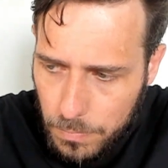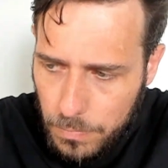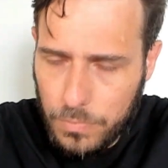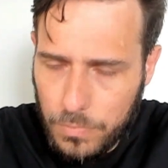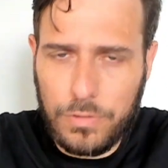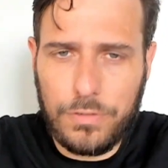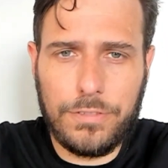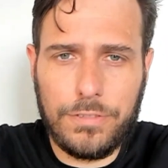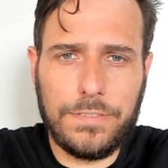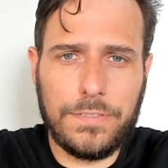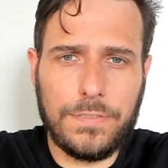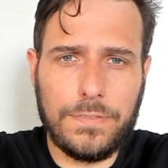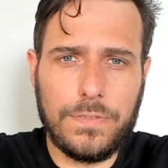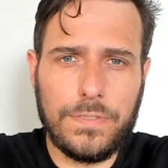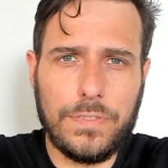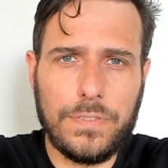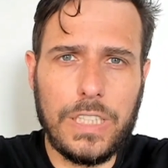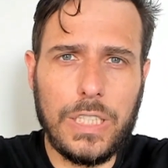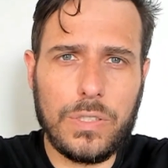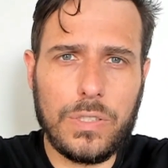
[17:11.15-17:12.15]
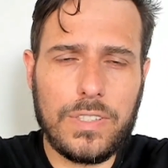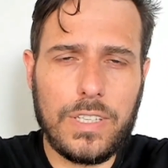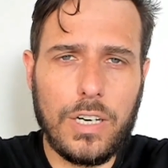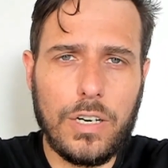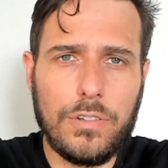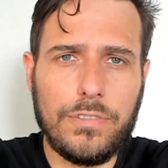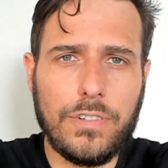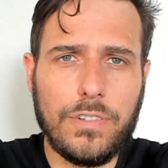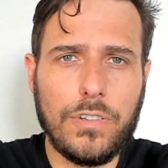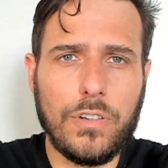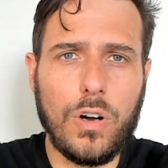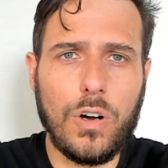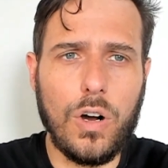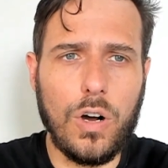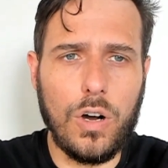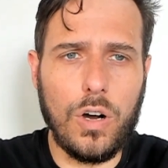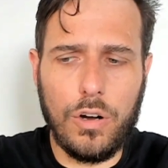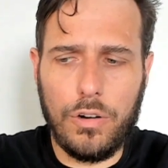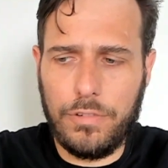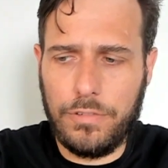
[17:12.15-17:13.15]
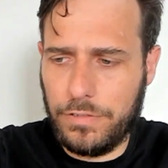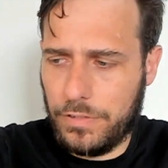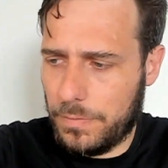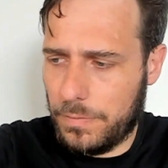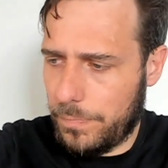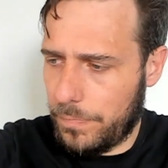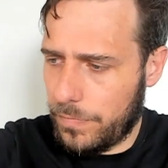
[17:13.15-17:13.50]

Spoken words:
free yourself of